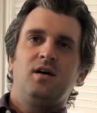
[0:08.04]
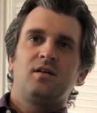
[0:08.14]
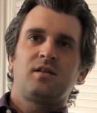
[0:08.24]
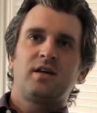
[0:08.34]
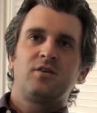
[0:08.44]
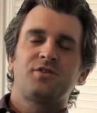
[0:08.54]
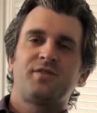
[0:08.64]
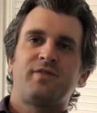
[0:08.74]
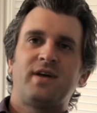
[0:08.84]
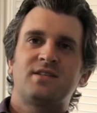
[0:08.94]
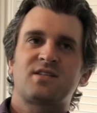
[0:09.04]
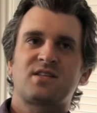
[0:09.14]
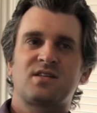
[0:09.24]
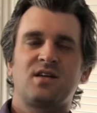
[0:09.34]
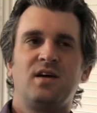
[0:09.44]
a legal
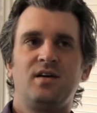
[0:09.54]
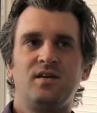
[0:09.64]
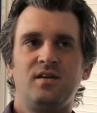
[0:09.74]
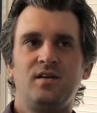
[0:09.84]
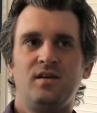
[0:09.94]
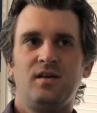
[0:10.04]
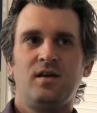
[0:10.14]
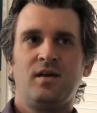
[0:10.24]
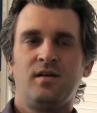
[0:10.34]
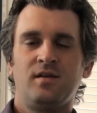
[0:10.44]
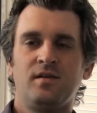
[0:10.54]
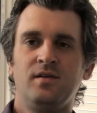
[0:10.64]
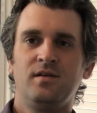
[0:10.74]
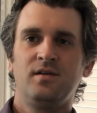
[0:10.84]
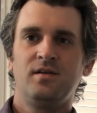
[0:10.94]
defense in
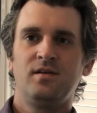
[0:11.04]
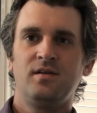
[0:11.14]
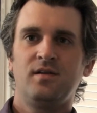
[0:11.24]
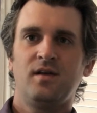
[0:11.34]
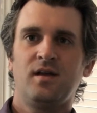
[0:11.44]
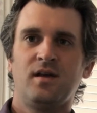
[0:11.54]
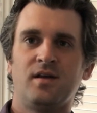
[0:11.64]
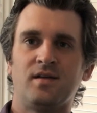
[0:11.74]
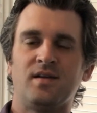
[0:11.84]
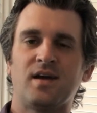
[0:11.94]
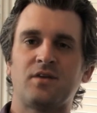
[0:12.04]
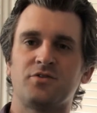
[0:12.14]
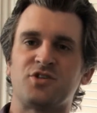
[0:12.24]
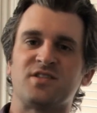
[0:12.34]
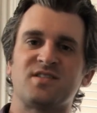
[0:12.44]
a
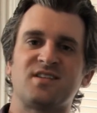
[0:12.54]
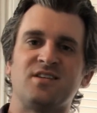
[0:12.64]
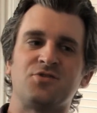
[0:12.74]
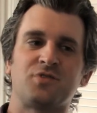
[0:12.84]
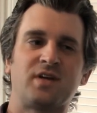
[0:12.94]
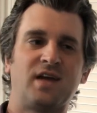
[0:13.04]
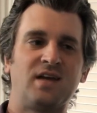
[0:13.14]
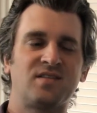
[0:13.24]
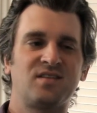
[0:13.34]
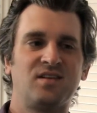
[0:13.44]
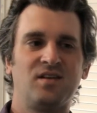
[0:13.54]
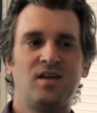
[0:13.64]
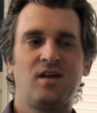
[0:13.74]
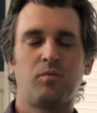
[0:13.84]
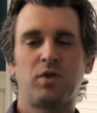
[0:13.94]
negligence injury case,
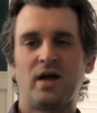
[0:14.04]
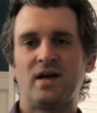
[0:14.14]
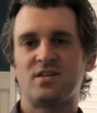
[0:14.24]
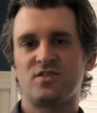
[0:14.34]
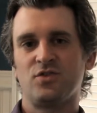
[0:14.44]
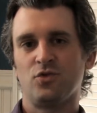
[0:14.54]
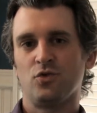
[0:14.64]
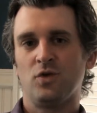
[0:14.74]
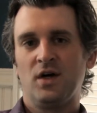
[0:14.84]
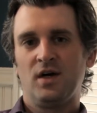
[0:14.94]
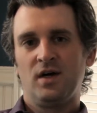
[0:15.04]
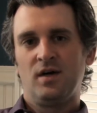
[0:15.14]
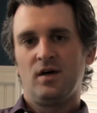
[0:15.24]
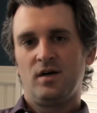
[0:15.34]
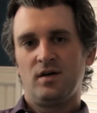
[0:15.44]
and it applies to
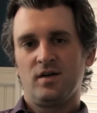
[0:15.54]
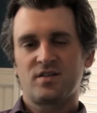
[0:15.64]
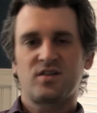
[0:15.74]
a